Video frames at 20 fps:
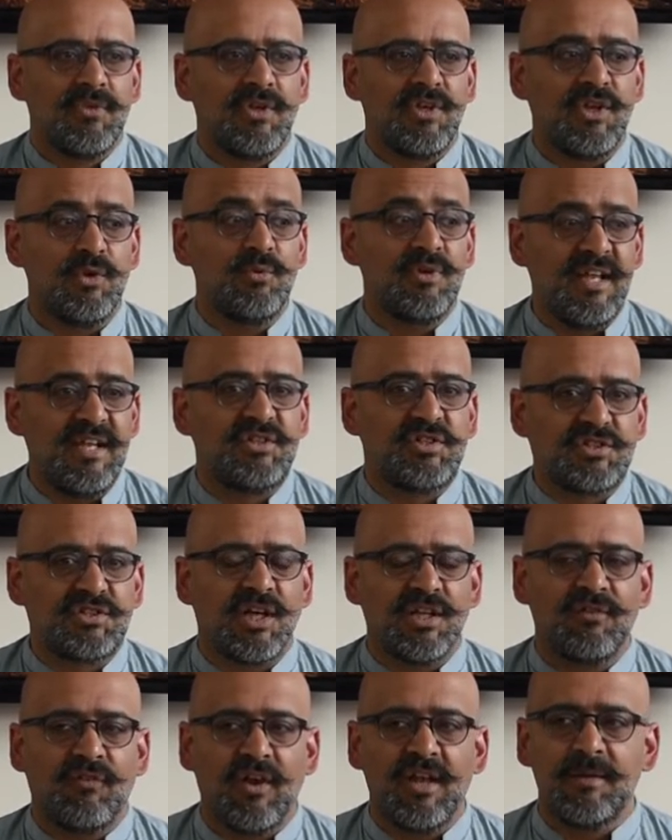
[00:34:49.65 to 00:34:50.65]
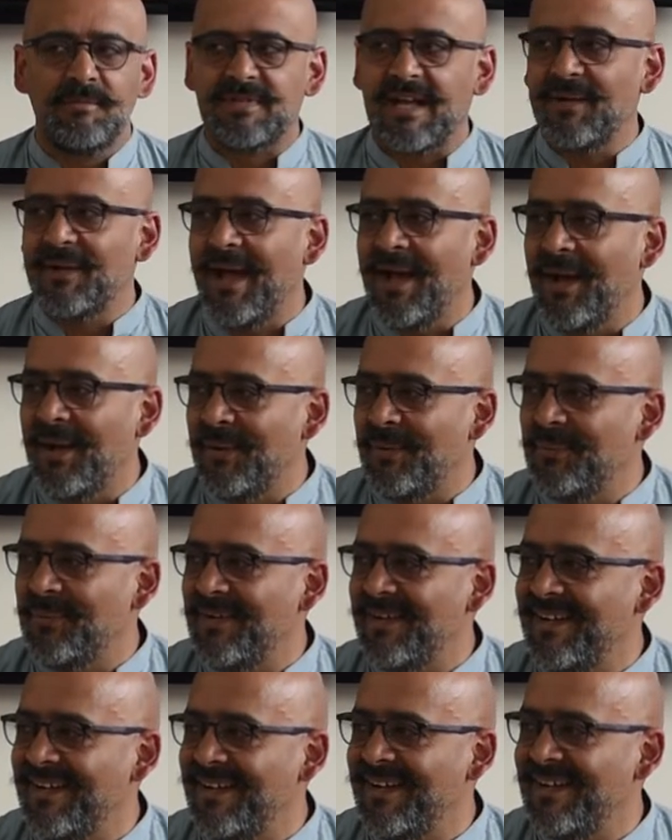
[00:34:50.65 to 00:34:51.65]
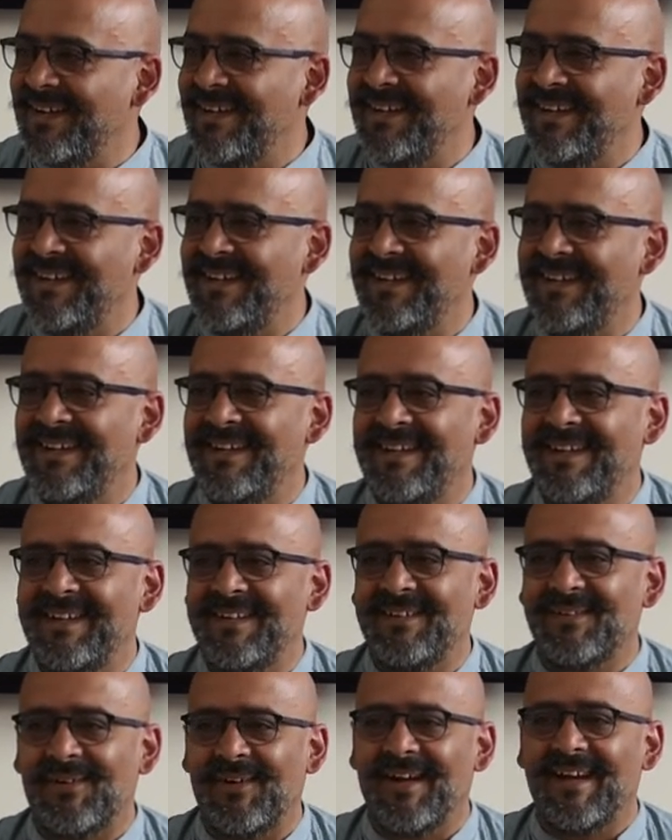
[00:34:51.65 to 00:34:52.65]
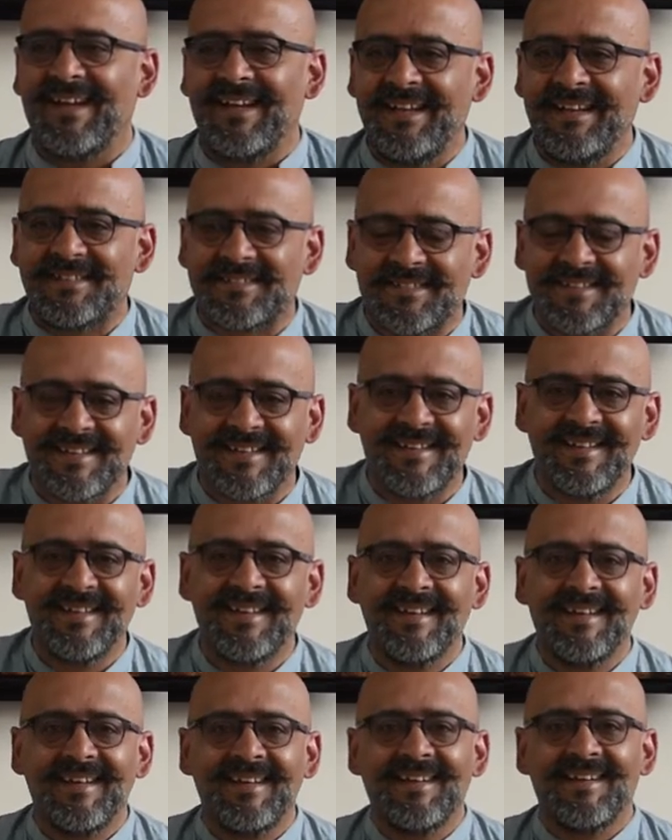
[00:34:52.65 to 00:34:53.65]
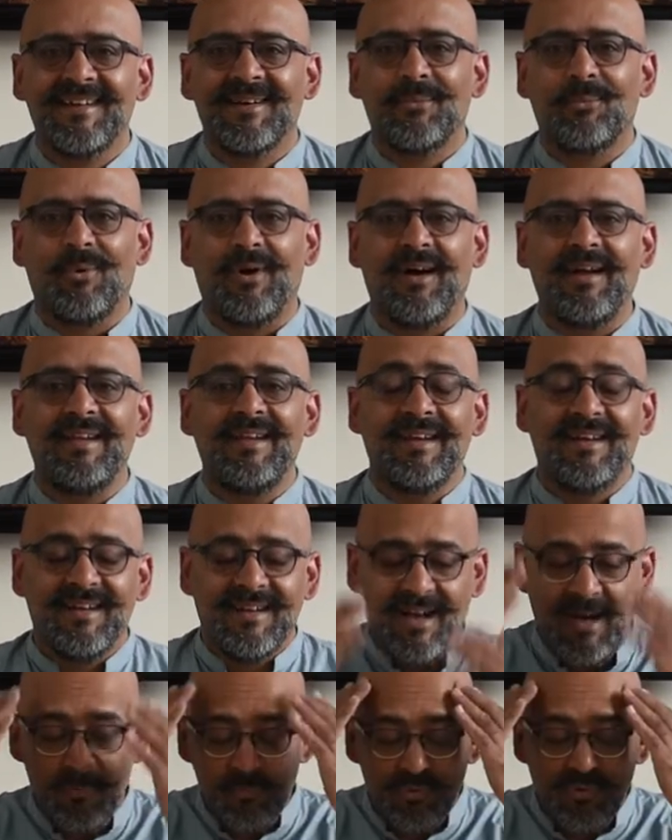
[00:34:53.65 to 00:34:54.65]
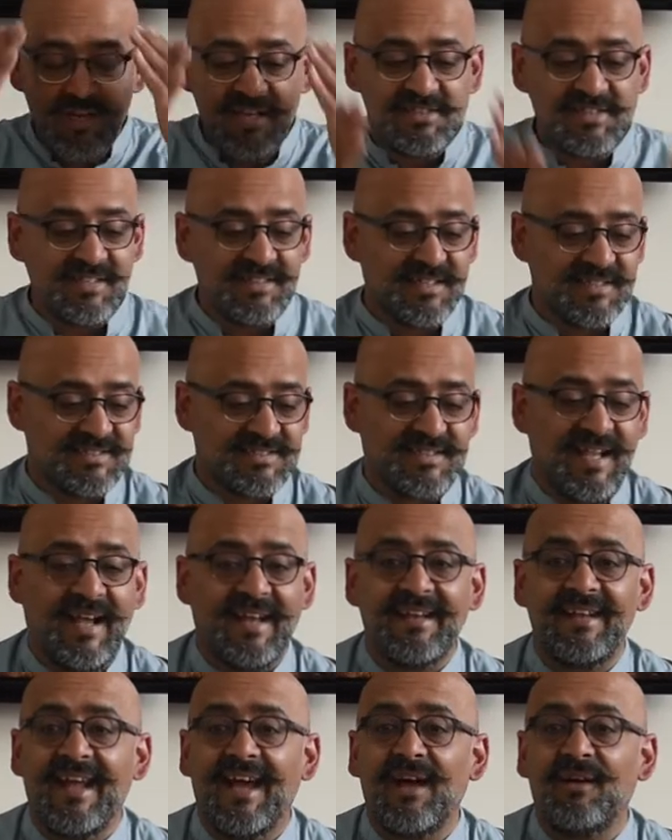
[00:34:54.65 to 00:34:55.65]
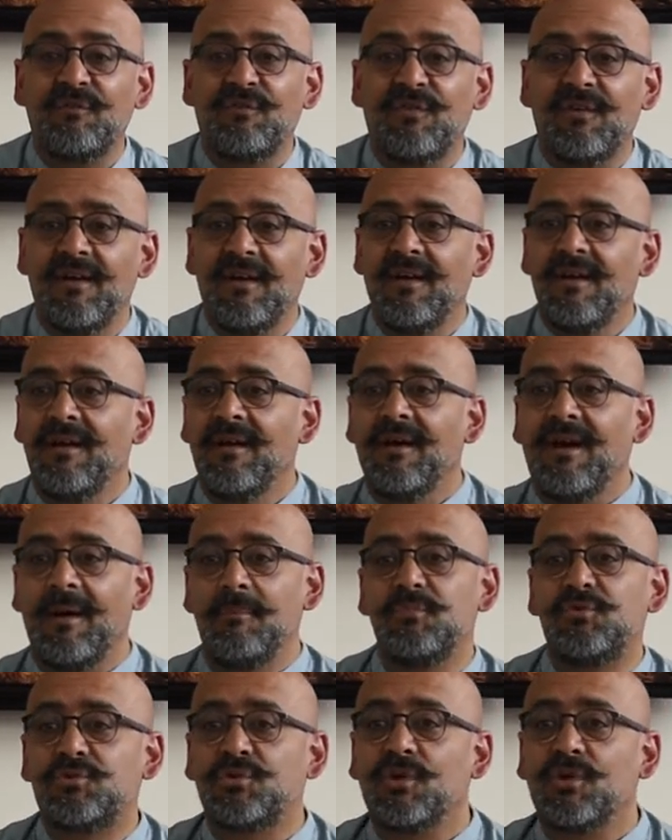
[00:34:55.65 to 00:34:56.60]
you need to turn the volume down. Right. Why? I'm reading the sat nav, I'm